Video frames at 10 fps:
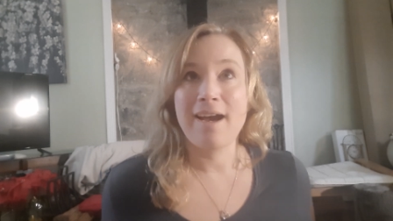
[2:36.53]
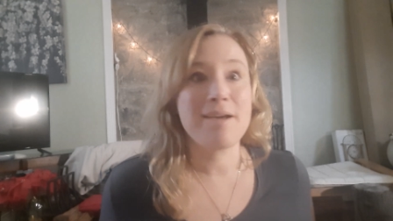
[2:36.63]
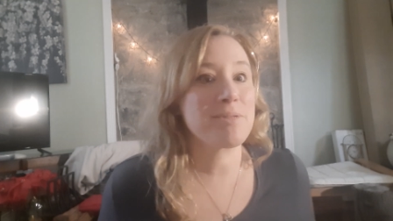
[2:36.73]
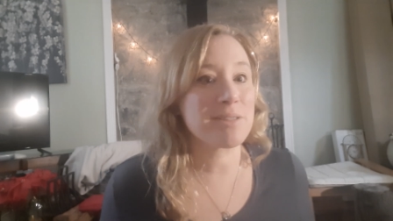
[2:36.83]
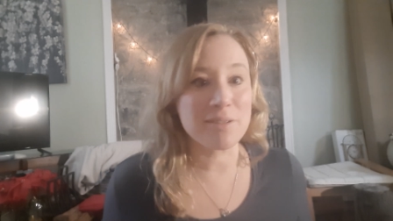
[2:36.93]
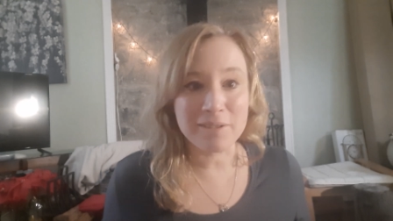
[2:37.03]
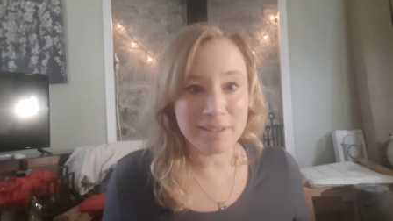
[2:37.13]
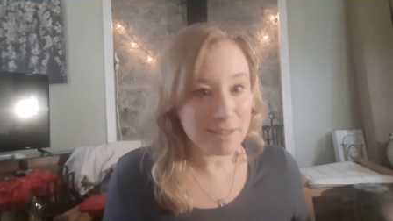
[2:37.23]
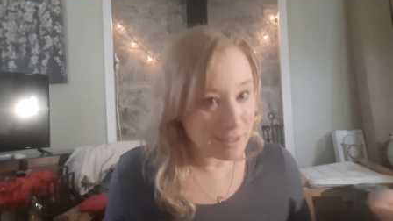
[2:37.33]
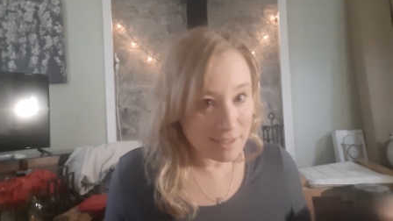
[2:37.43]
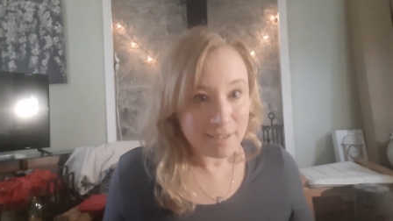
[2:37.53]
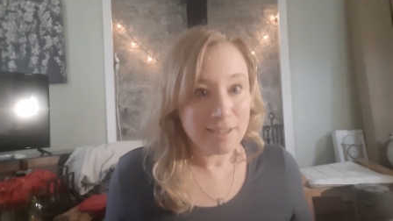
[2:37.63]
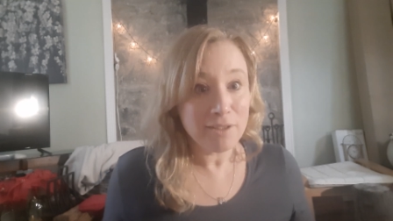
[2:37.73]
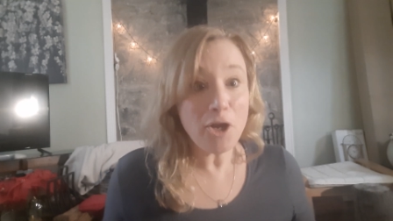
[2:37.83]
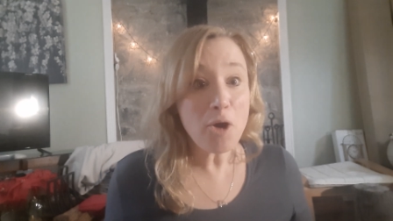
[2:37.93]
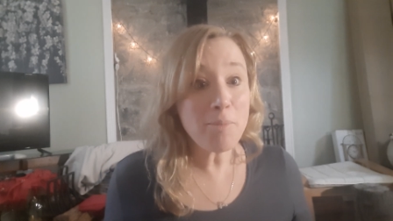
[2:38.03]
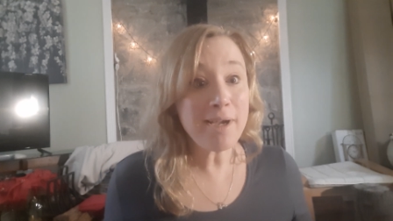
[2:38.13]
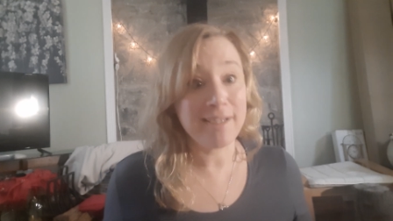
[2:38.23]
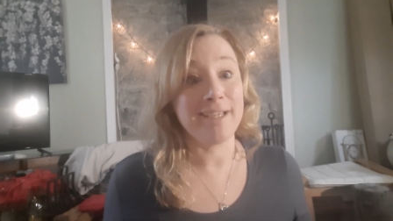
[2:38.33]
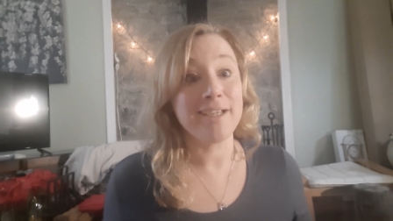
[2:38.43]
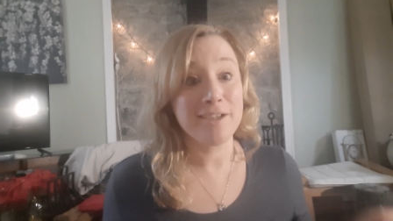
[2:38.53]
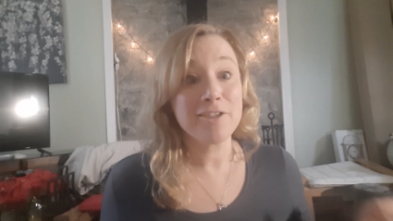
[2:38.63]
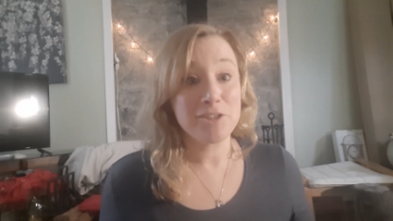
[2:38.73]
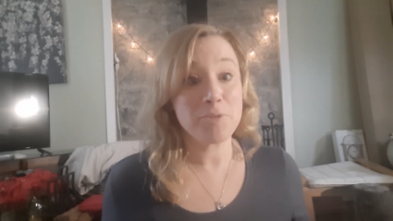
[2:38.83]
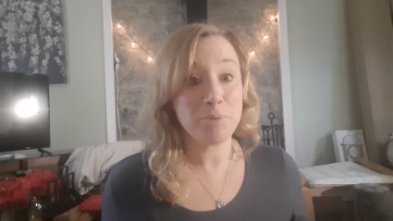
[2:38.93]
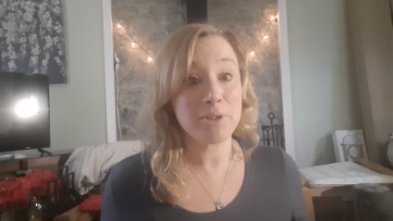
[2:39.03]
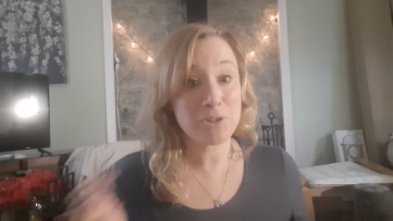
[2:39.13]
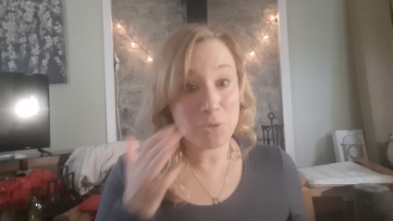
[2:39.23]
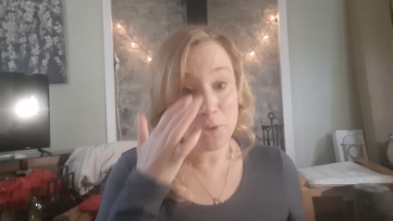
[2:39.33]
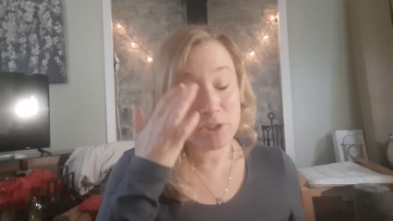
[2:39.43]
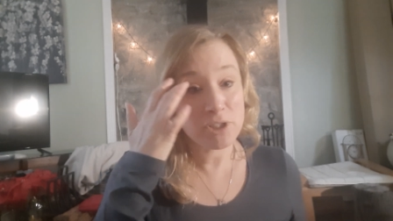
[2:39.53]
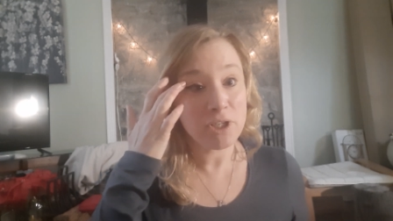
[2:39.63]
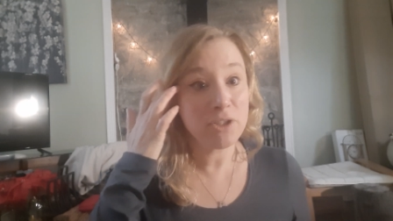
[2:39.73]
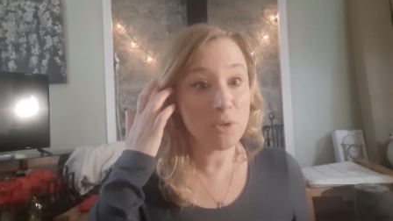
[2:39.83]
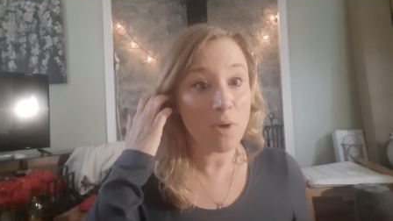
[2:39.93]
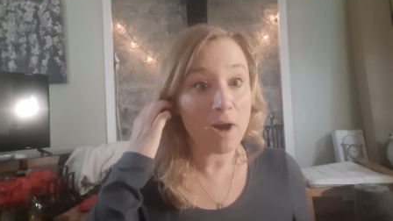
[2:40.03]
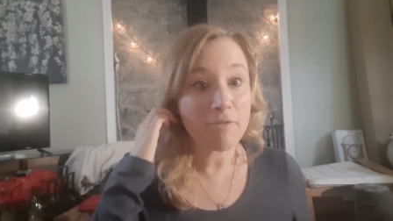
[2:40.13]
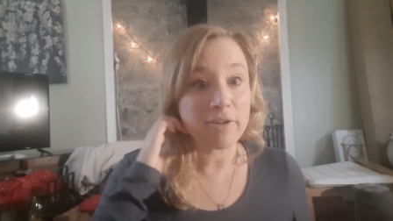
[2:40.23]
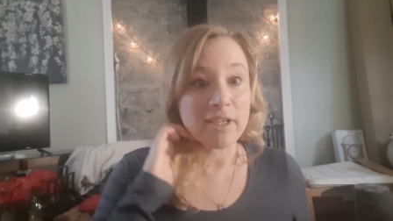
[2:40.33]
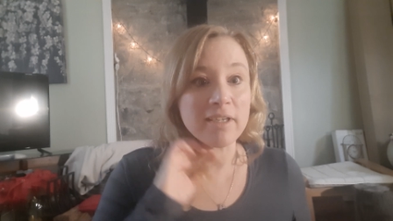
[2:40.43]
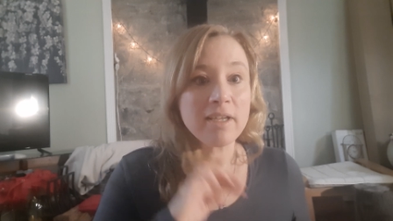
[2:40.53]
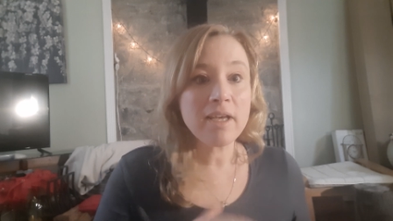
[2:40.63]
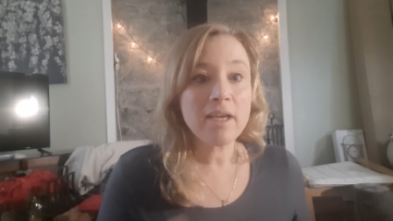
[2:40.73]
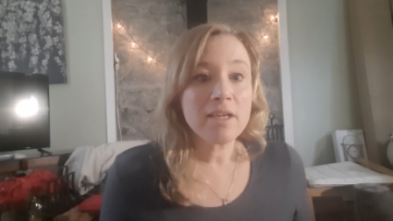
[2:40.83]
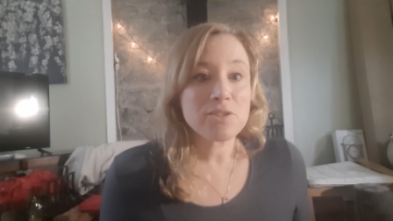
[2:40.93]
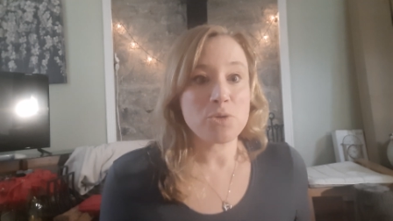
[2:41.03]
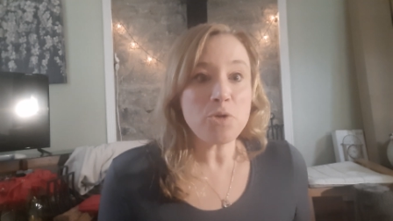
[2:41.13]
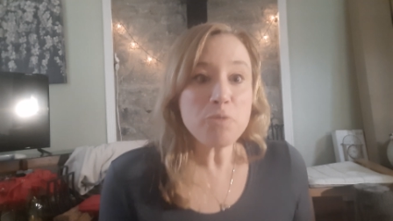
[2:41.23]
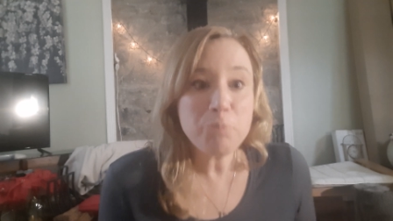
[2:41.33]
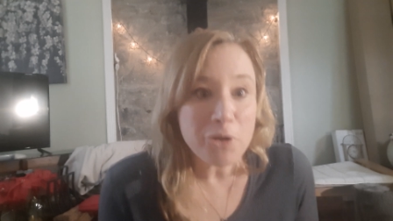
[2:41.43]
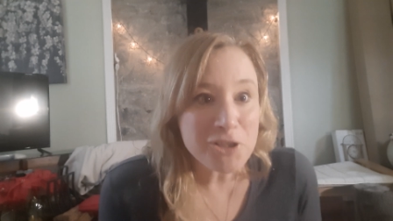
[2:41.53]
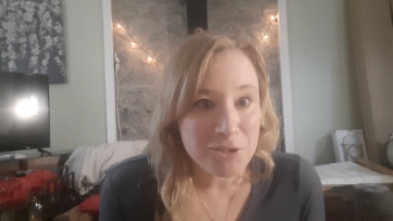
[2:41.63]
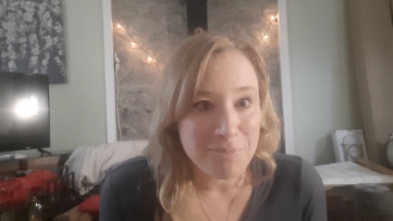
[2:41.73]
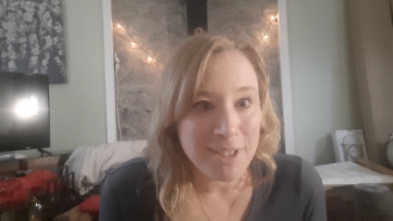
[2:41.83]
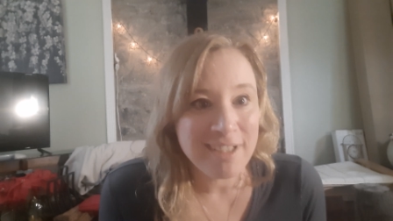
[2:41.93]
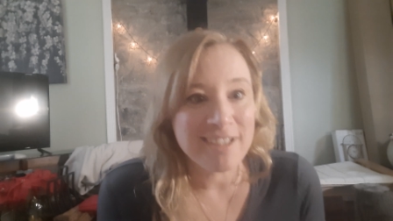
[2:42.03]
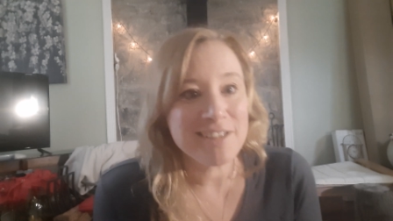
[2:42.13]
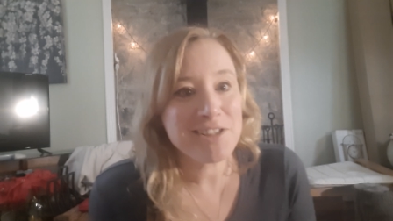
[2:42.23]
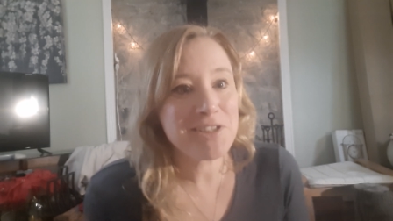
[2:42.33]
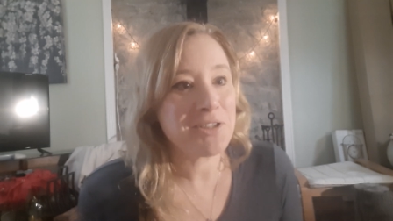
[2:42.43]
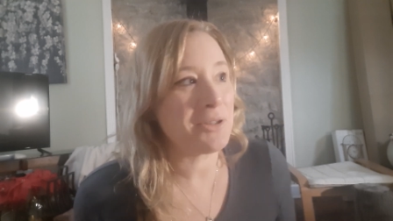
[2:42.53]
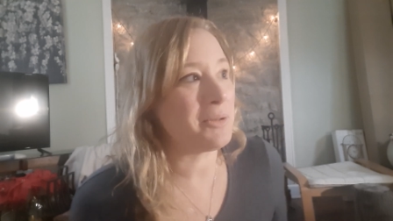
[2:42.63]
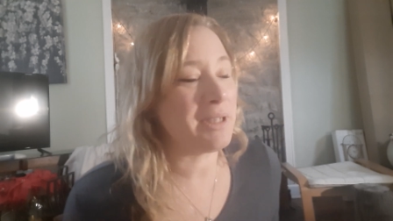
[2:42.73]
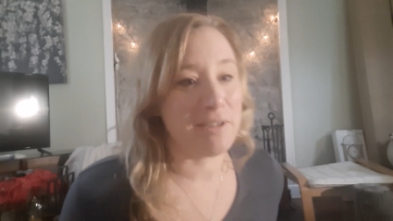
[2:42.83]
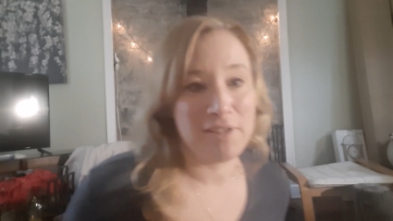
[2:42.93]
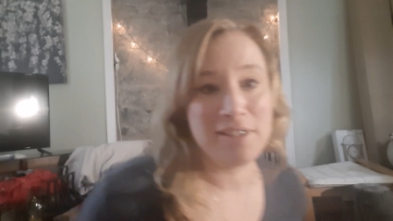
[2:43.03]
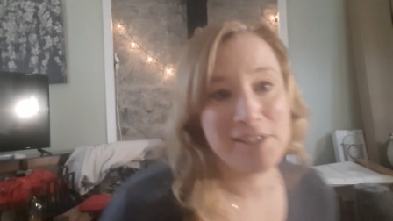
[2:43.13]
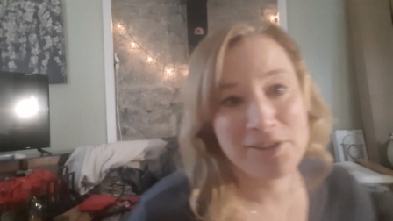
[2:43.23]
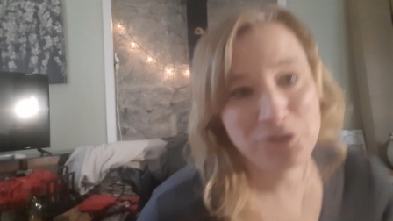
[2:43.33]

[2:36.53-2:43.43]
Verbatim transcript: absolutely no money to put towards a new oven sort of pushed me into giving this a